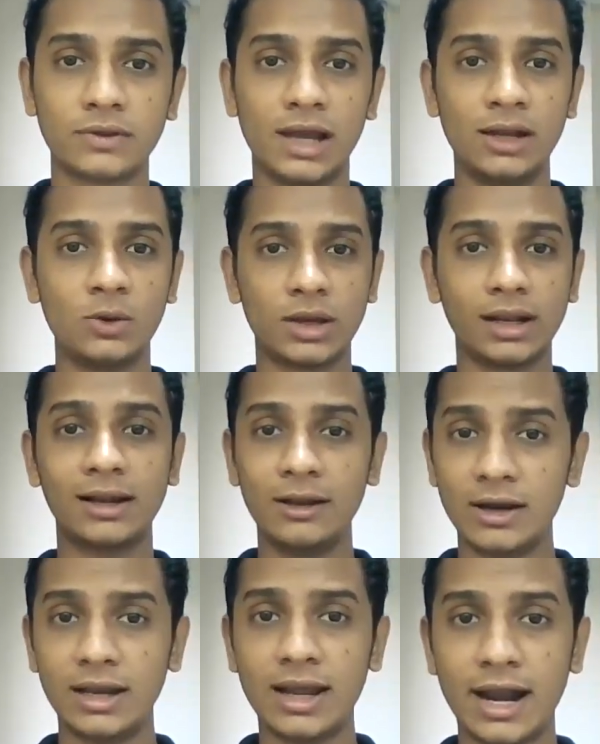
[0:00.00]
then you can
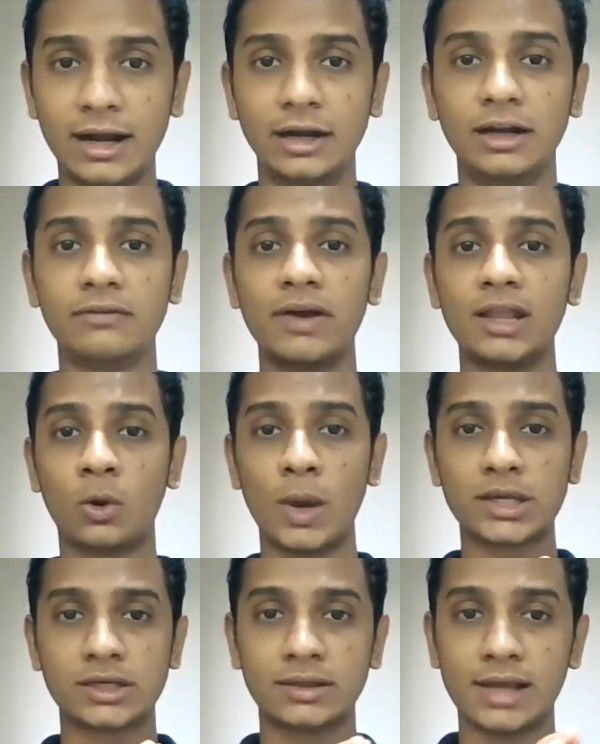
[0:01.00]
clearly identify the
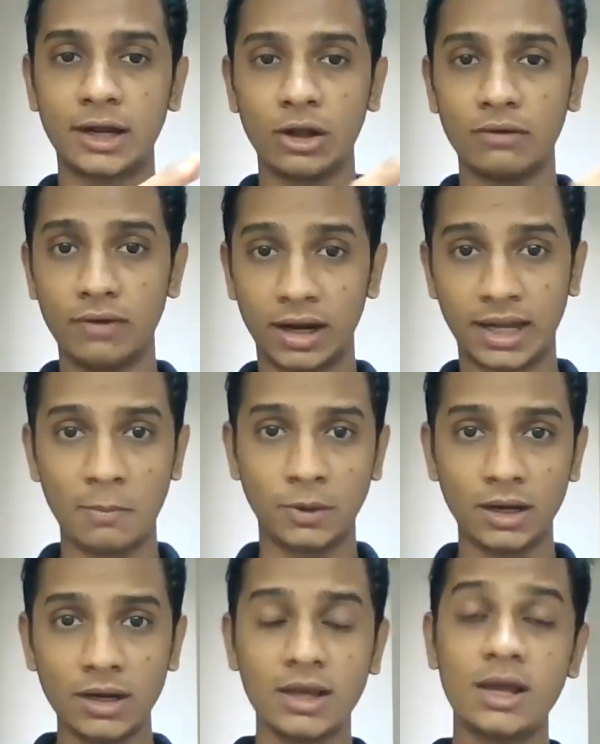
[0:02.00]
questions that you have
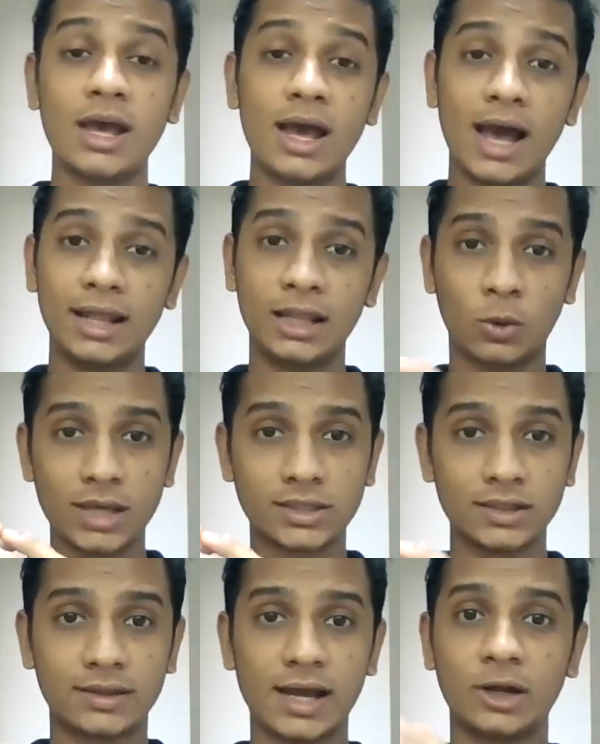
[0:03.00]
attempted and the
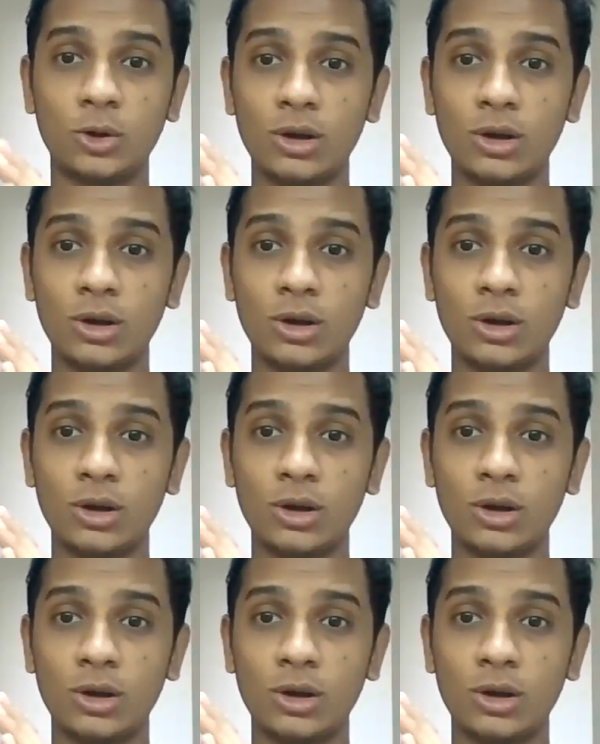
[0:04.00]
questions that